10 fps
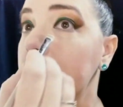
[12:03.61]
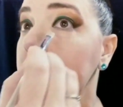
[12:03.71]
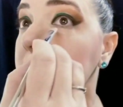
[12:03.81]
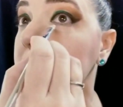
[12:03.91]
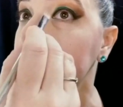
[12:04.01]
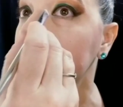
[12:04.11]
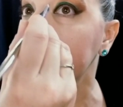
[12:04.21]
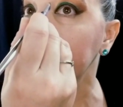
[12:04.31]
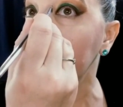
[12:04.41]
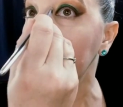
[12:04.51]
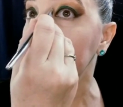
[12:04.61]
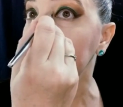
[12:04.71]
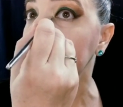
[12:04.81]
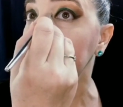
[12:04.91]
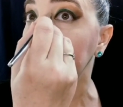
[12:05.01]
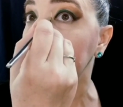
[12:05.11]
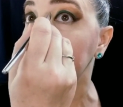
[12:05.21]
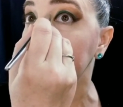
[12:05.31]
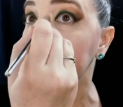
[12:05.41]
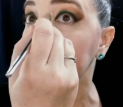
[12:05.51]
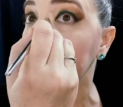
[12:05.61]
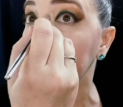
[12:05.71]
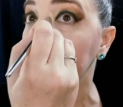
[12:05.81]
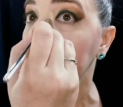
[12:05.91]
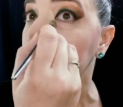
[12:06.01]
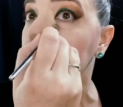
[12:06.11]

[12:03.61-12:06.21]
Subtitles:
I think it saves product and it gives me